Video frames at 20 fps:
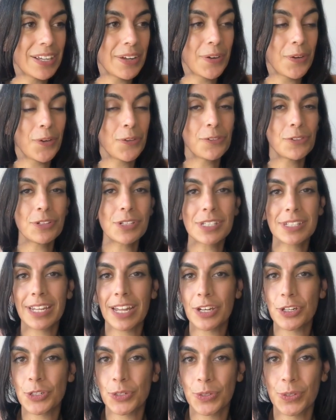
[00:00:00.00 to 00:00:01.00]
over
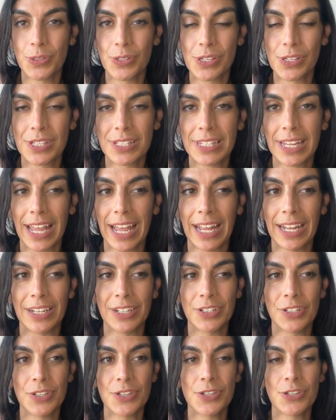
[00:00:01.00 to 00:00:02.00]
schedules,
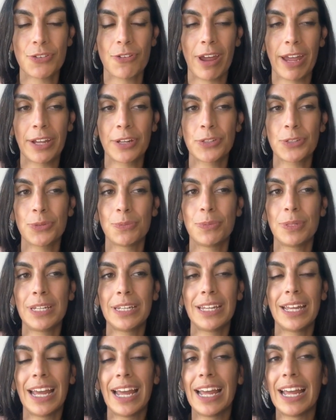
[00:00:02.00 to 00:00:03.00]
and just trying to be